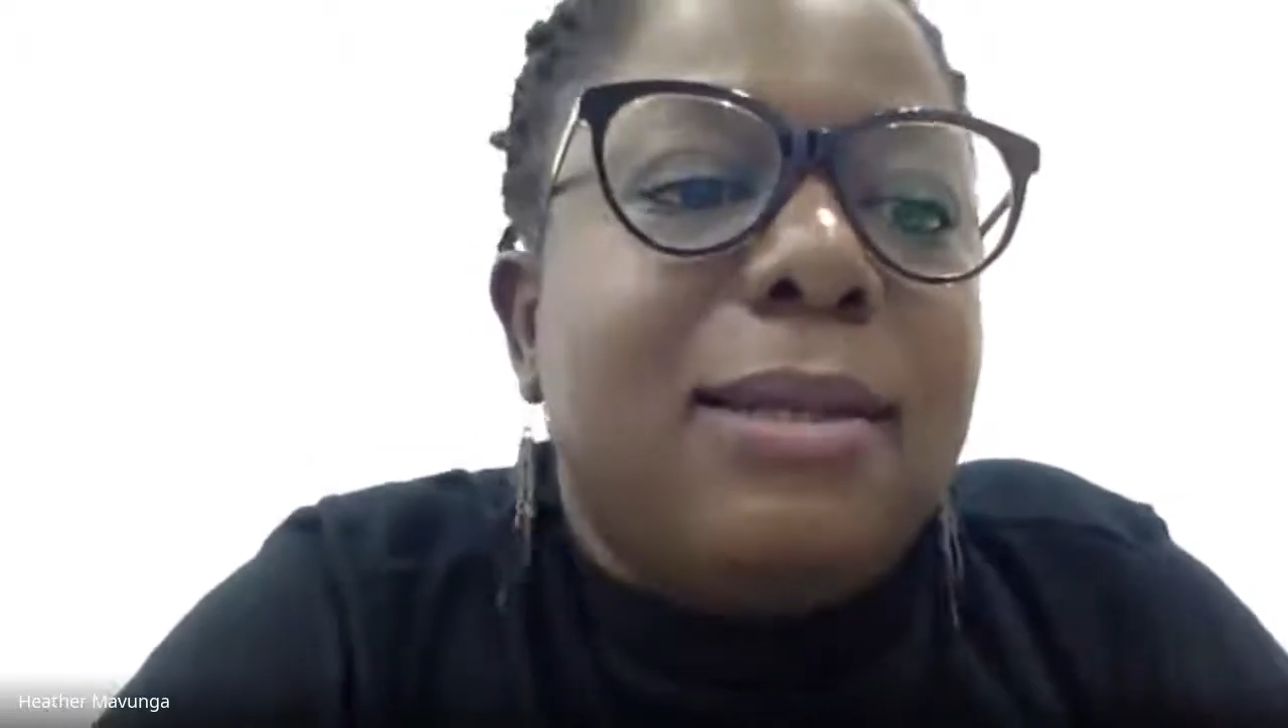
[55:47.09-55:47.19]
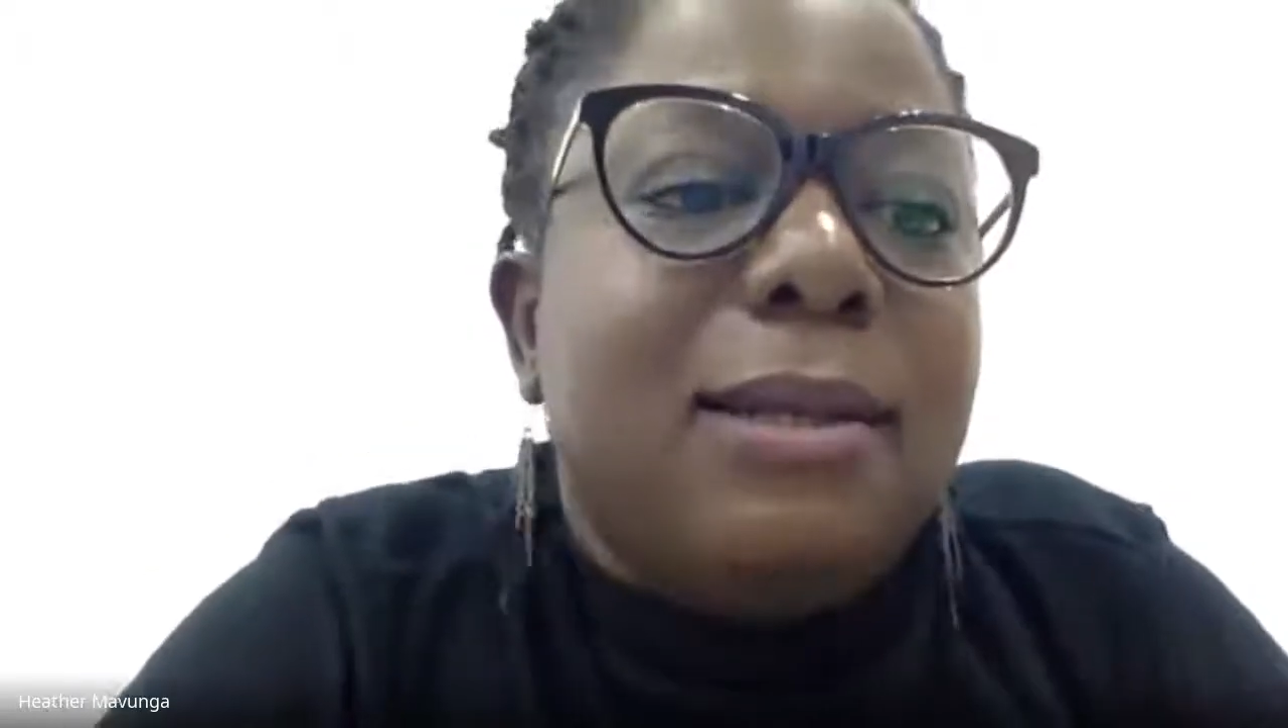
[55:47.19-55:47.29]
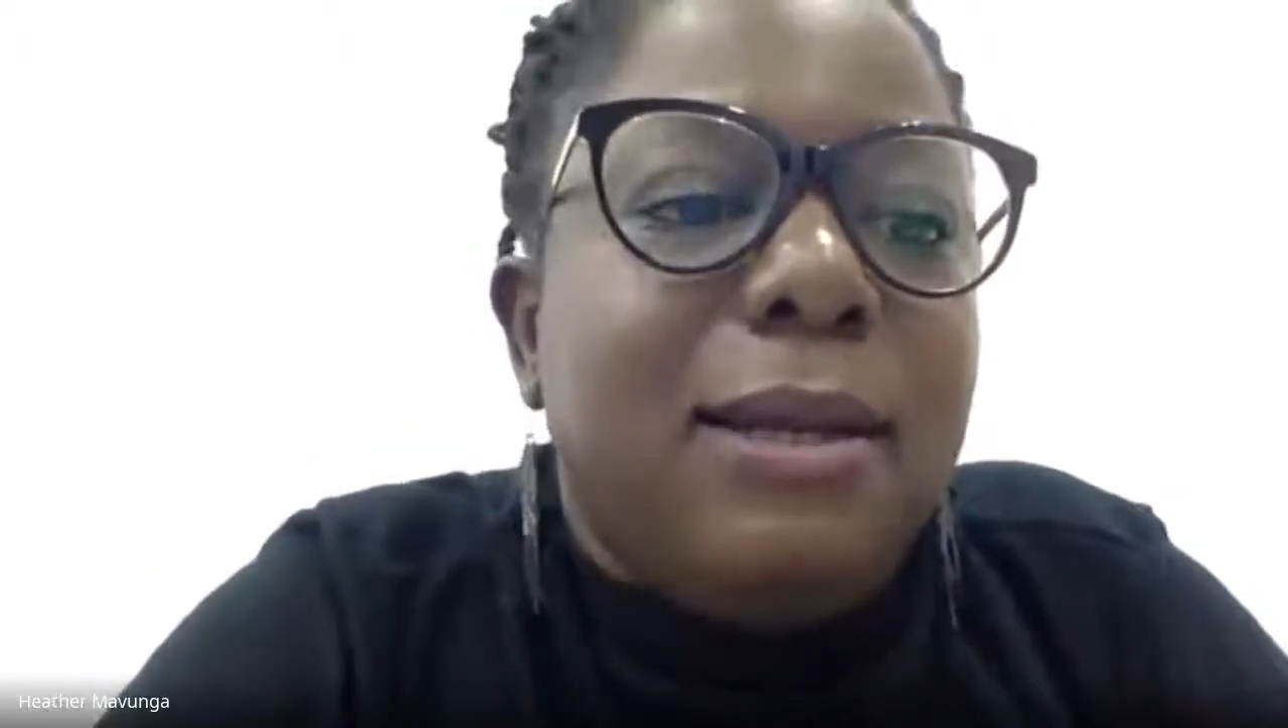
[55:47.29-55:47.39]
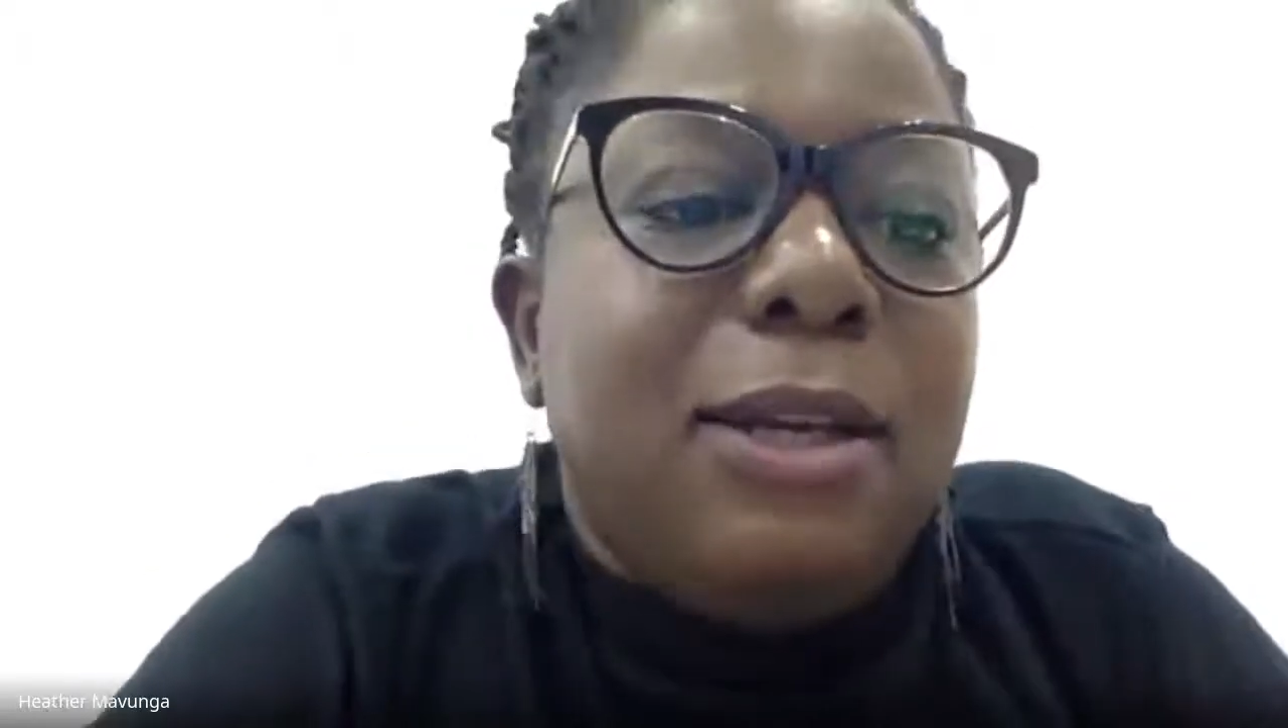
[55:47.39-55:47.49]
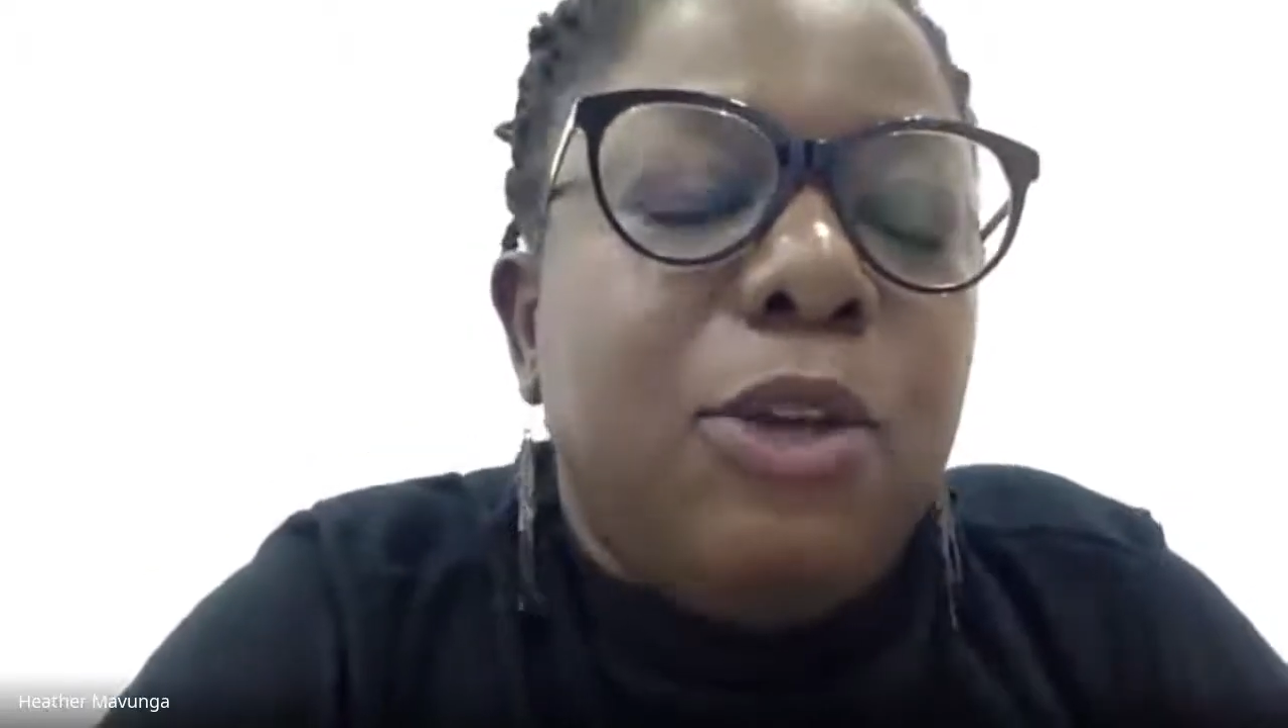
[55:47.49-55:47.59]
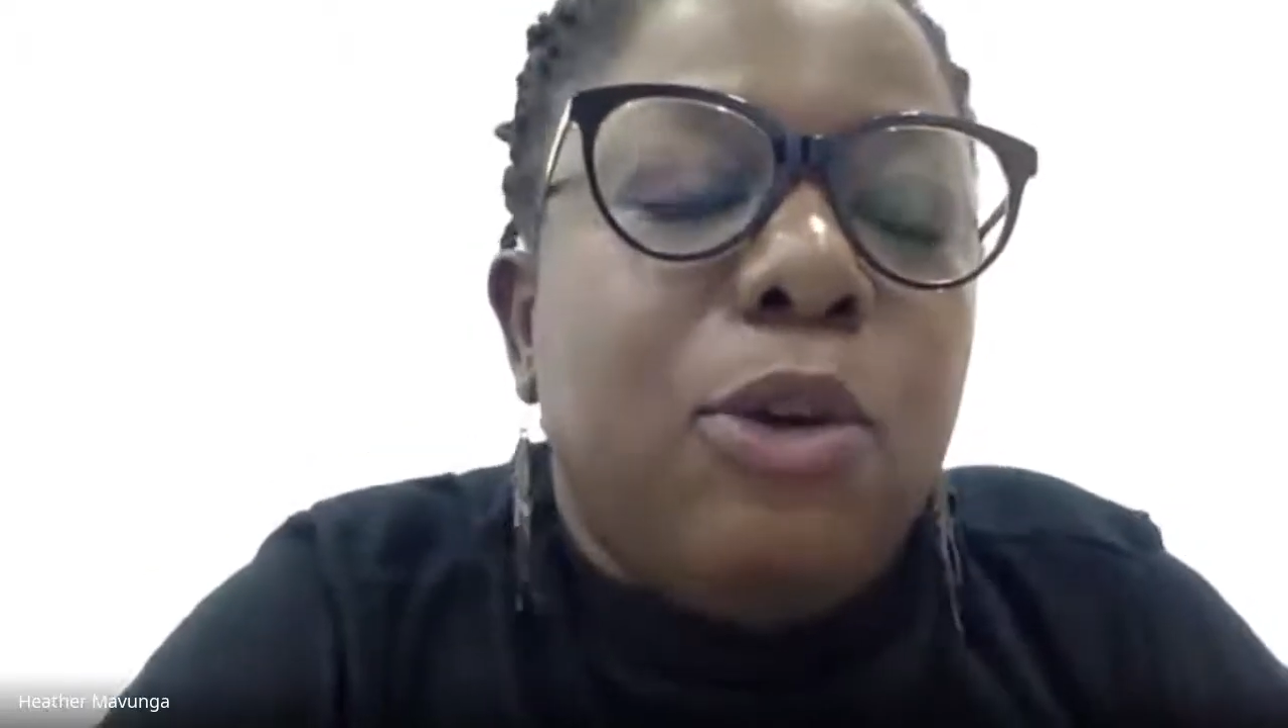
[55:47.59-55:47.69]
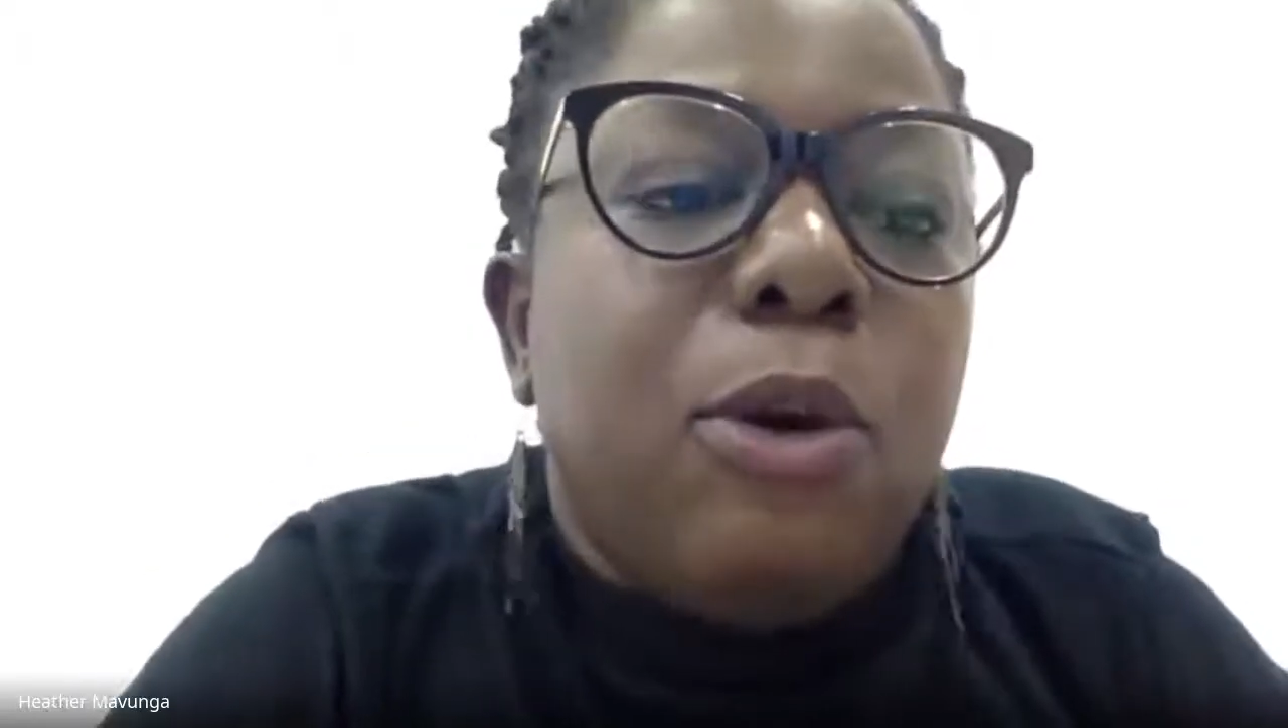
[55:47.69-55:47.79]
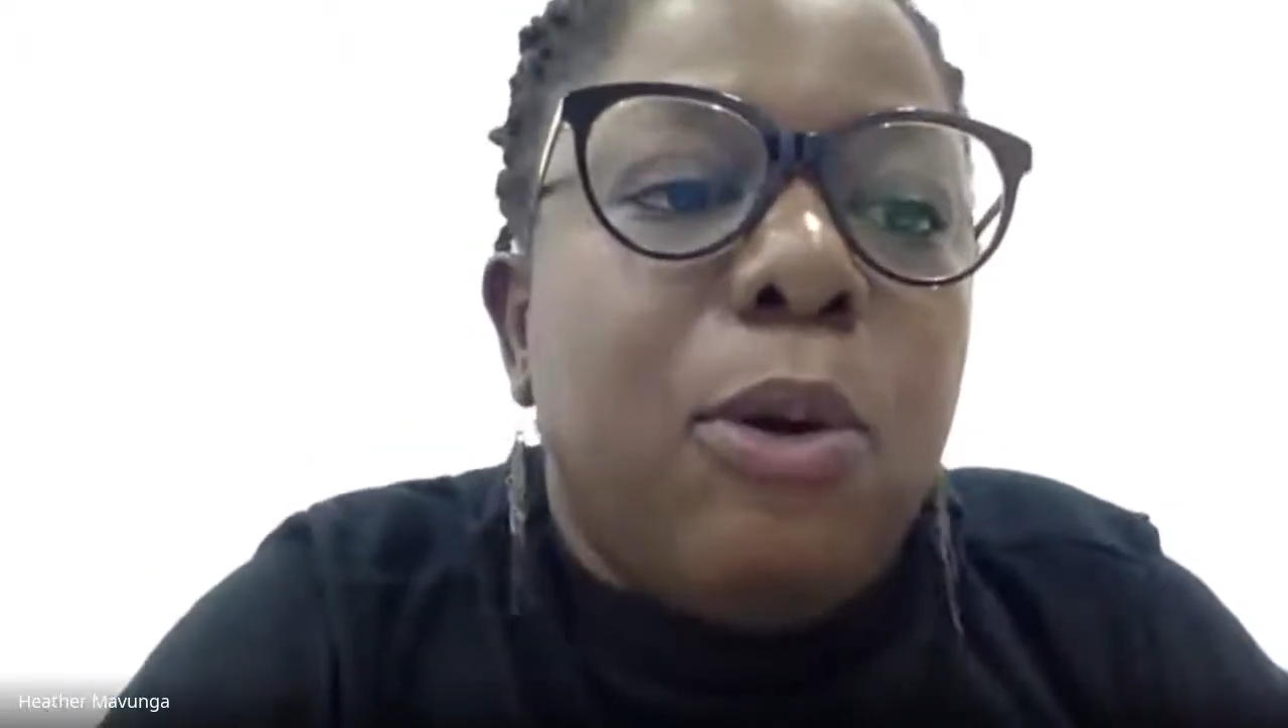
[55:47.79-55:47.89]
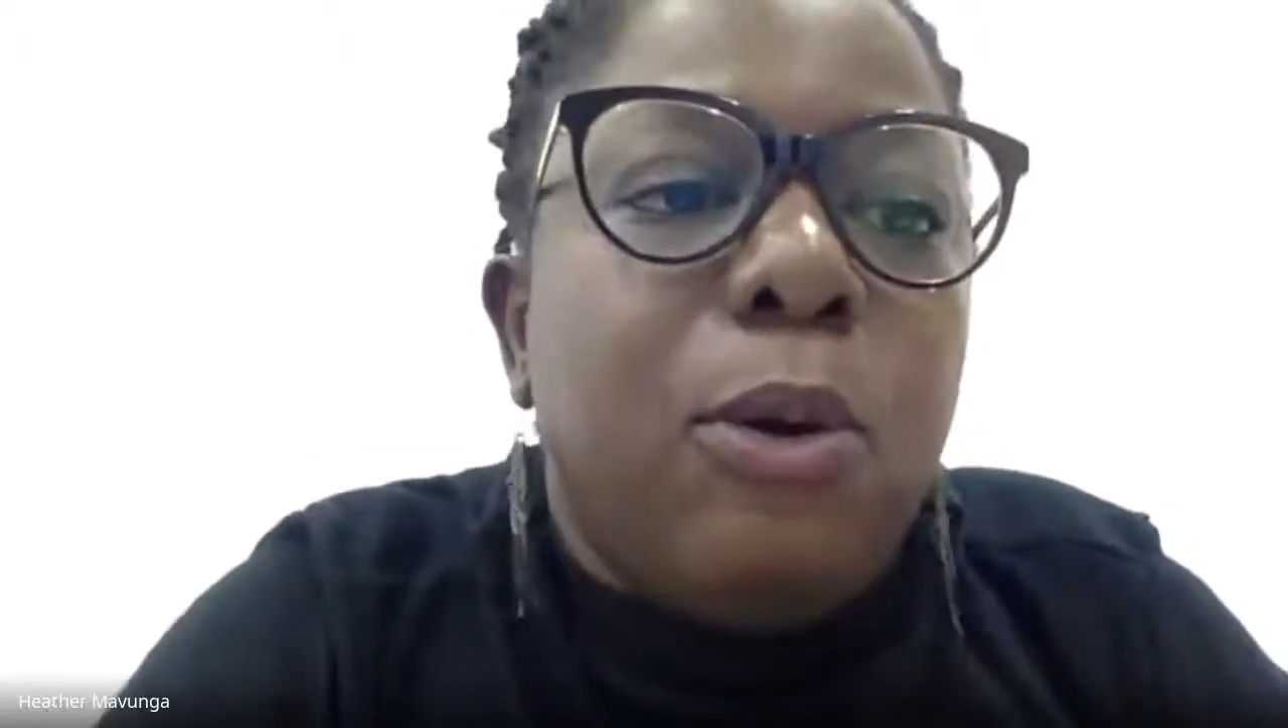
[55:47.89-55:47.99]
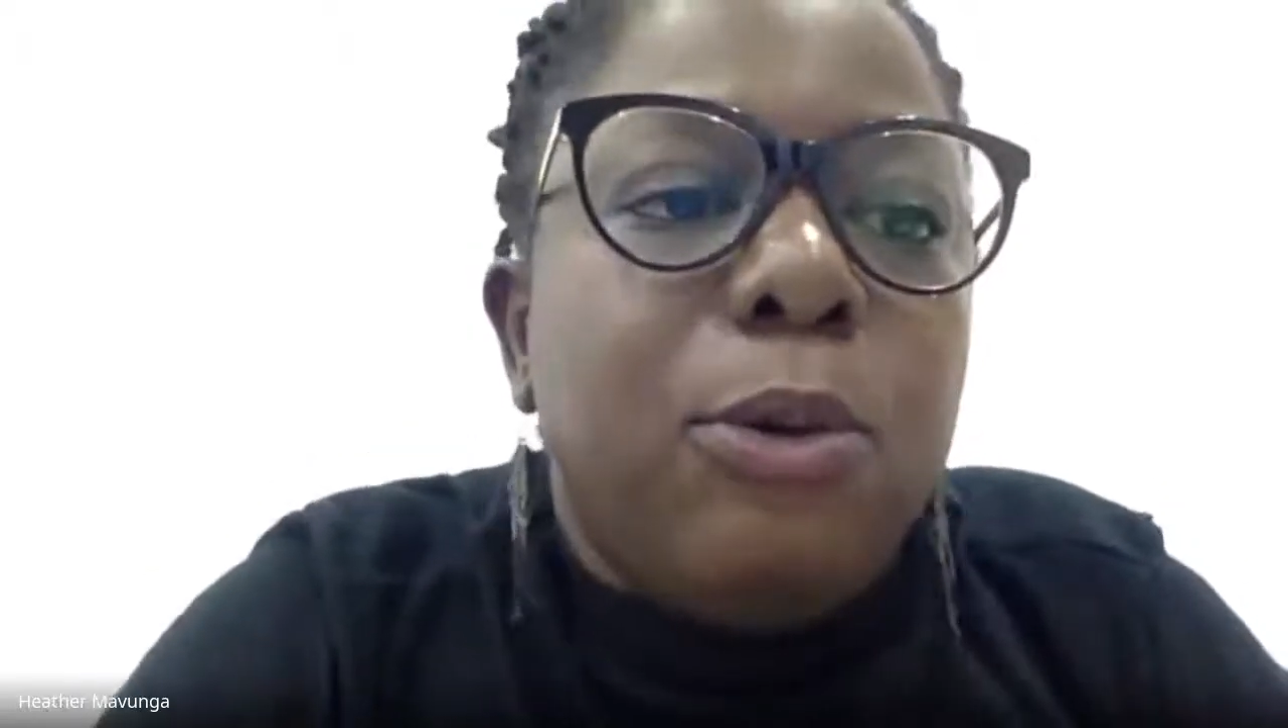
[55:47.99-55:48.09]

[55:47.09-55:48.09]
your